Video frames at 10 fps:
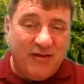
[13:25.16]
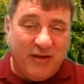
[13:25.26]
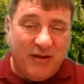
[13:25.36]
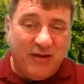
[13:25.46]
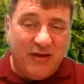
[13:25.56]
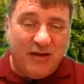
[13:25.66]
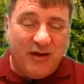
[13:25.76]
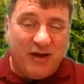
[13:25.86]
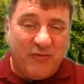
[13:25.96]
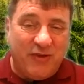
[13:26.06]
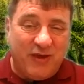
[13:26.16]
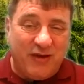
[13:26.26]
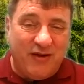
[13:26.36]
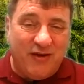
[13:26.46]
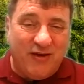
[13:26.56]
And I'm
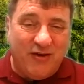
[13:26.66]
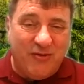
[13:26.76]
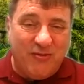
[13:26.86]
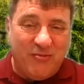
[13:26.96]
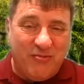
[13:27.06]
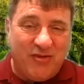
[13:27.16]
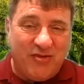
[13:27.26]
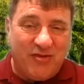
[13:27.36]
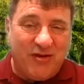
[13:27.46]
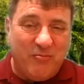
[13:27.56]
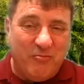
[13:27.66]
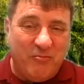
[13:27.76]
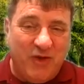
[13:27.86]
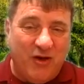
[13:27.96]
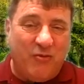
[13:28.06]
thinking, oh, it's some
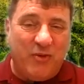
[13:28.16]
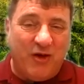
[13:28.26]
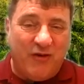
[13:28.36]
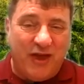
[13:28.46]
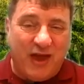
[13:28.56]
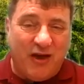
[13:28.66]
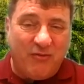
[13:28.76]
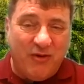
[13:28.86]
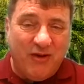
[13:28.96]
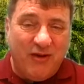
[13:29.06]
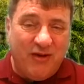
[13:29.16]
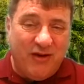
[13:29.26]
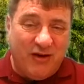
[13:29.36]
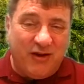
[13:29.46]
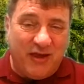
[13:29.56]
hillbilly out
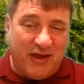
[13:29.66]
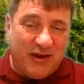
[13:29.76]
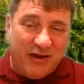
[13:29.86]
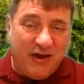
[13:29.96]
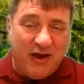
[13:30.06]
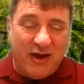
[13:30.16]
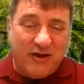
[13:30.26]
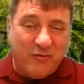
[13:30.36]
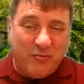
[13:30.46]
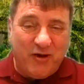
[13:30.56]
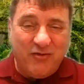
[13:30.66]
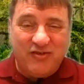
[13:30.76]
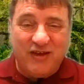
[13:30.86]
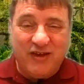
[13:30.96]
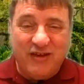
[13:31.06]
hunting at night or
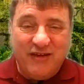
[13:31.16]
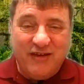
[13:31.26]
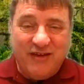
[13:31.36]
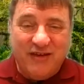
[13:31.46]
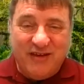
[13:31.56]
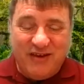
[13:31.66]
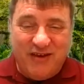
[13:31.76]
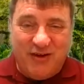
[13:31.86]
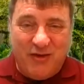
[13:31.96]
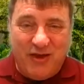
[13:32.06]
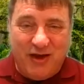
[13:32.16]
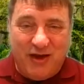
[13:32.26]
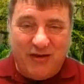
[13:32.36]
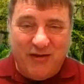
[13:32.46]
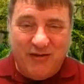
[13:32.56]
poaching. He
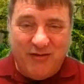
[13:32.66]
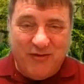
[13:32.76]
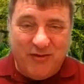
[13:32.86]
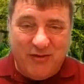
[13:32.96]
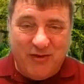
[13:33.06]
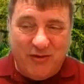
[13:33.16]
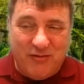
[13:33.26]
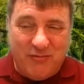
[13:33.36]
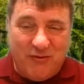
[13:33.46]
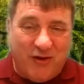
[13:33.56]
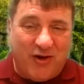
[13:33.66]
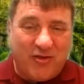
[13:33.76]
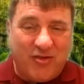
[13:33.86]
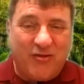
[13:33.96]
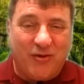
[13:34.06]
got
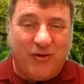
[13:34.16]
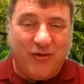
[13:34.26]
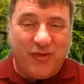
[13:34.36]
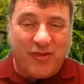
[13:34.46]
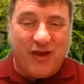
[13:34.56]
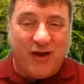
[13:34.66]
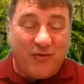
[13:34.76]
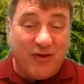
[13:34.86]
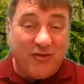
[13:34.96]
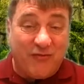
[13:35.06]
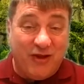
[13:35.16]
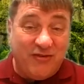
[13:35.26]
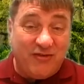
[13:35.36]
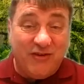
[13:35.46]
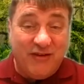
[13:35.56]
lost or on the scout
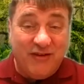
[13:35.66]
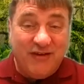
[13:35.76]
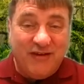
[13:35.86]
reservation.